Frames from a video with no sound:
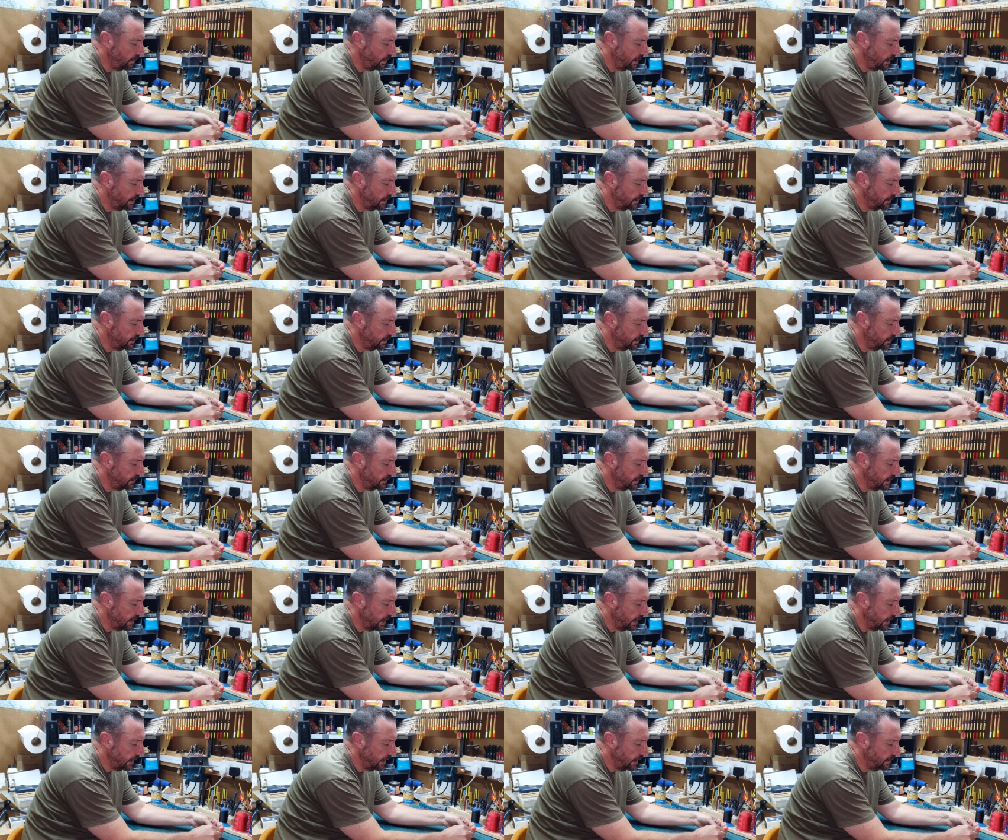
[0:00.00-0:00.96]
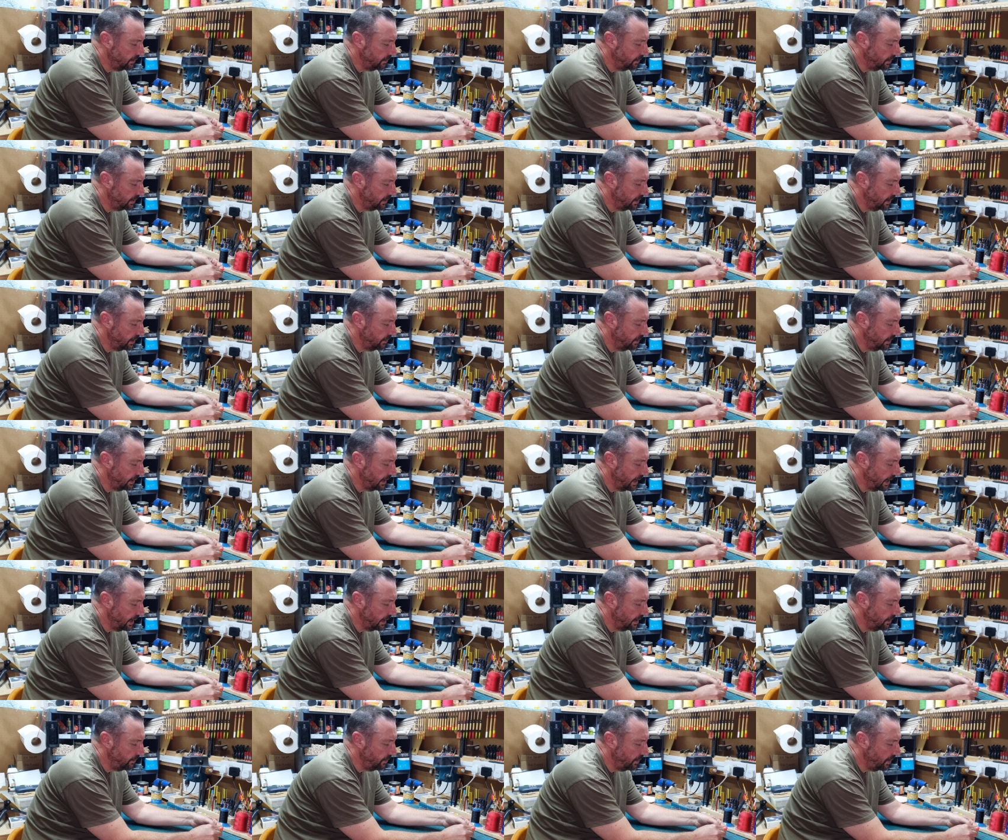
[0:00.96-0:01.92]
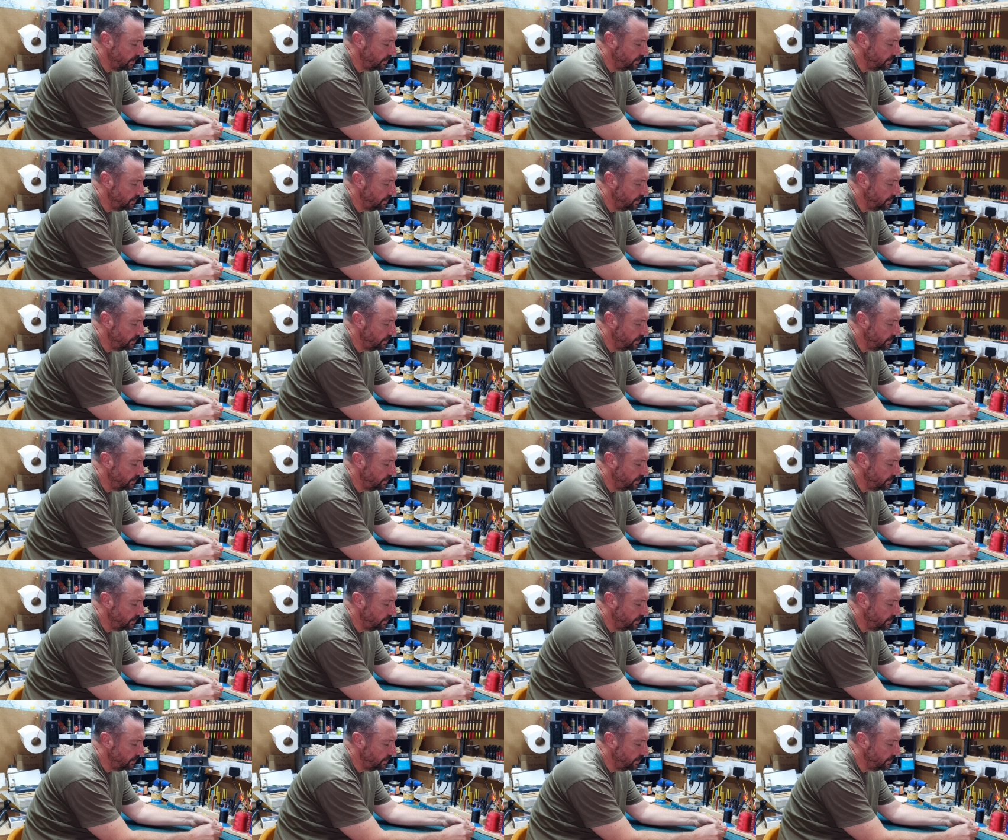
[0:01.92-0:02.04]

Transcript: worry about this little tag end. We'll deal with that in a